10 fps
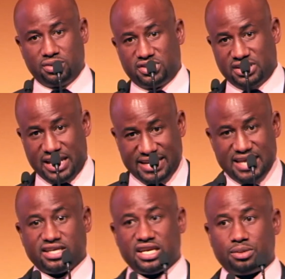It's
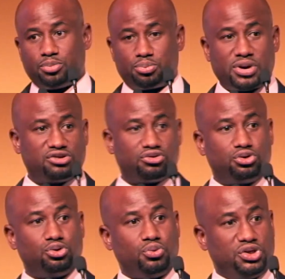again another proprietary
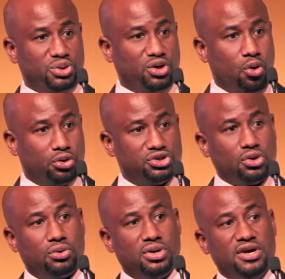tool which we own.
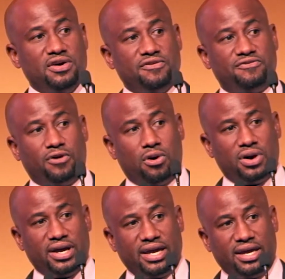So
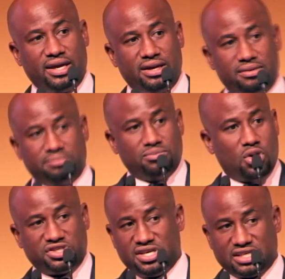for a
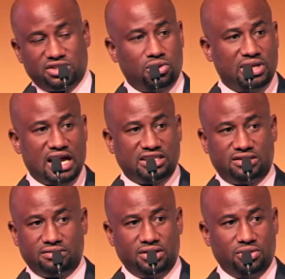multinational or large
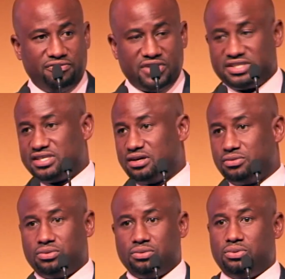investor
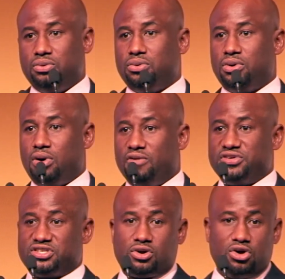who
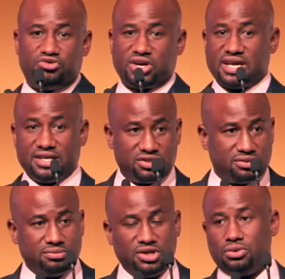offers a contract that
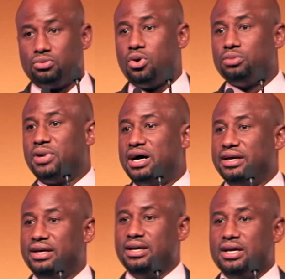is won
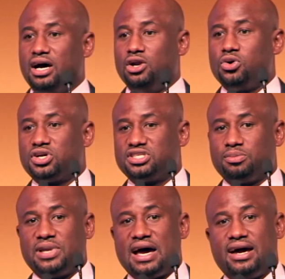by a local
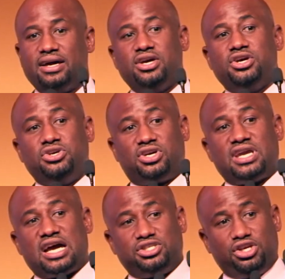supplier, you
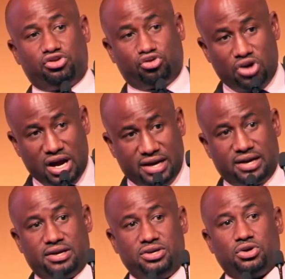can actually track
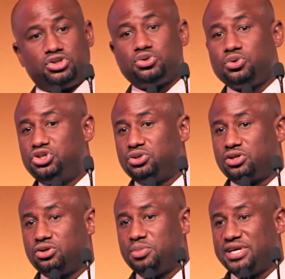your
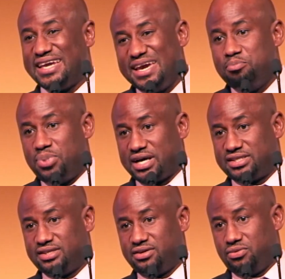socioeconomic
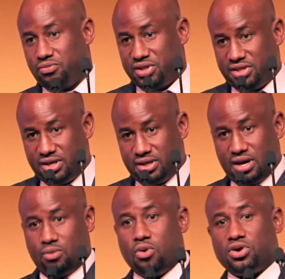impact with the
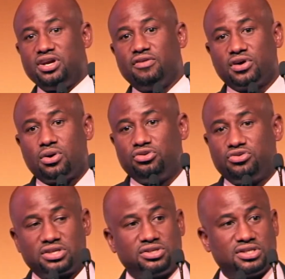awarding of the
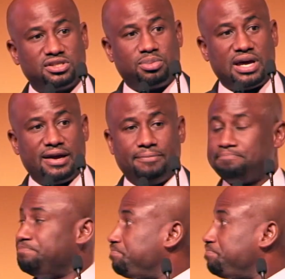contract to the supplier.